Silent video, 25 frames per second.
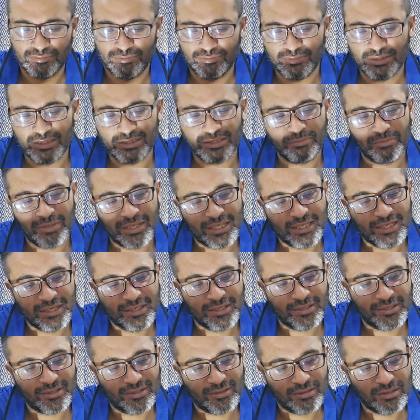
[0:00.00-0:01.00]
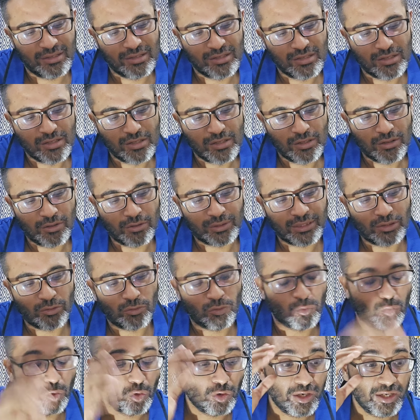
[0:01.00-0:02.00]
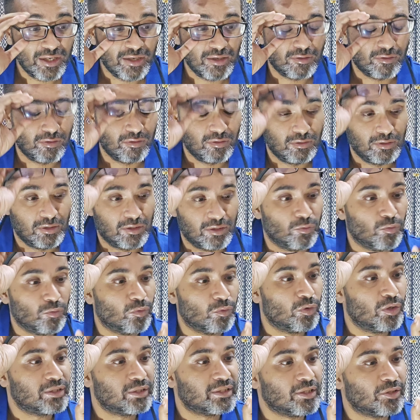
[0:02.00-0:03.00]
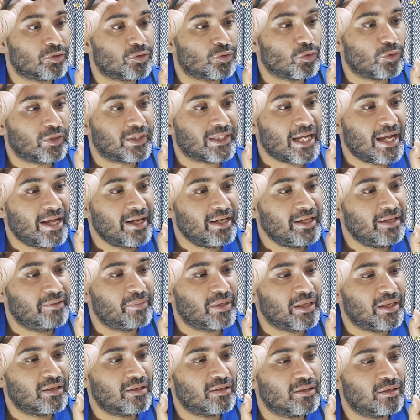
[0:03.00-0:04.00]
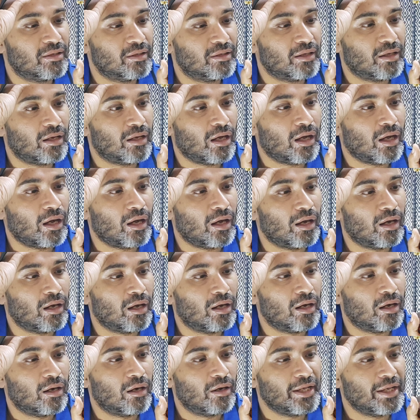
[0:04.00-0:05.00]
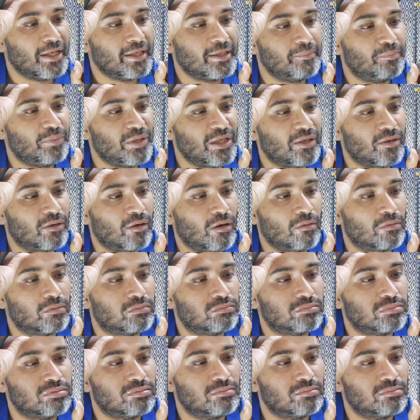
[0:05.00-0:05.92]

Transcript: Is it made in India? Oh, the wording, the words are so tiny, man. Ah, ADP. Oh,